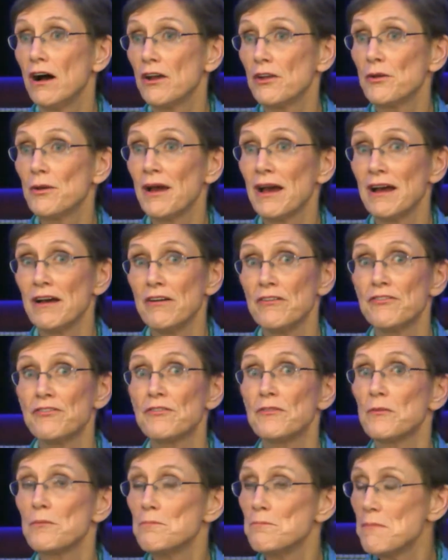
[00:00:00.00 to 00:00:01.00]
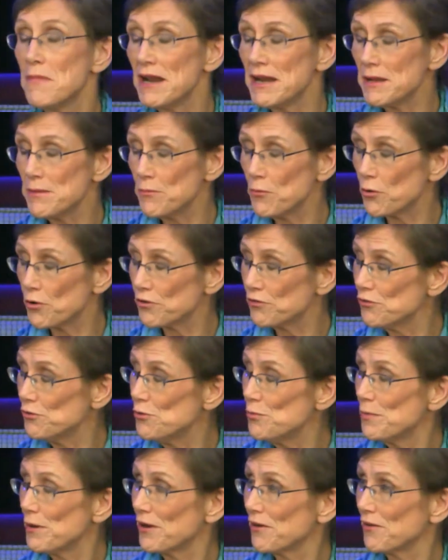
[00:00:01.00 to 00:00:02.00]
You have many more
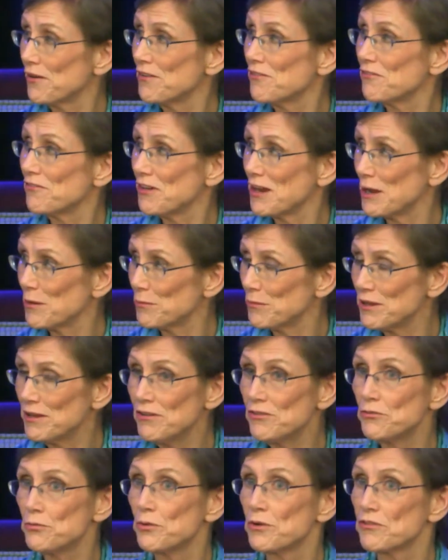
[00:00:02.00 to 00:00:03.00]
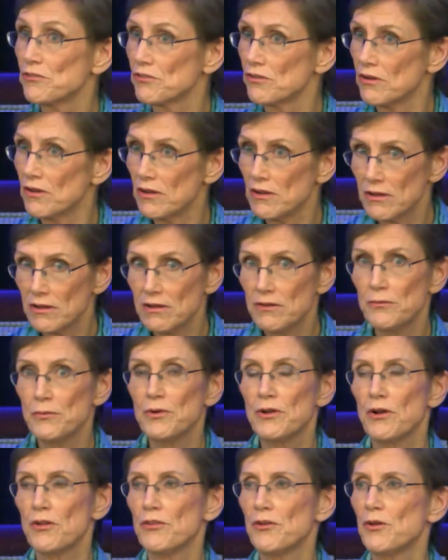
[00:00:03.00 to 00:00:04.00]
two-parent families, which
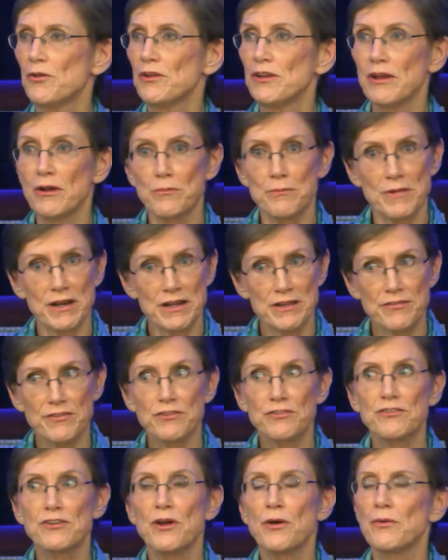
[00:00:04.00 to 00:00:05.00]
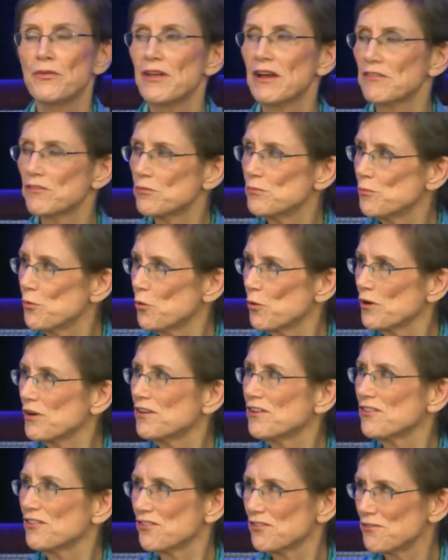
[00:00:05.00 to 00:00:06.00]
we all know, many of us know that's important
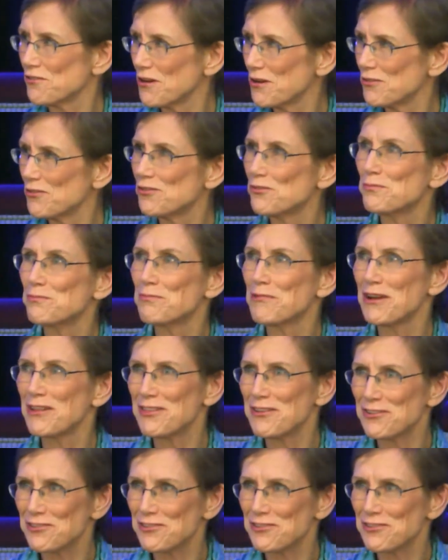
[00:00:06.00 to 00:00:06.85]
to spread the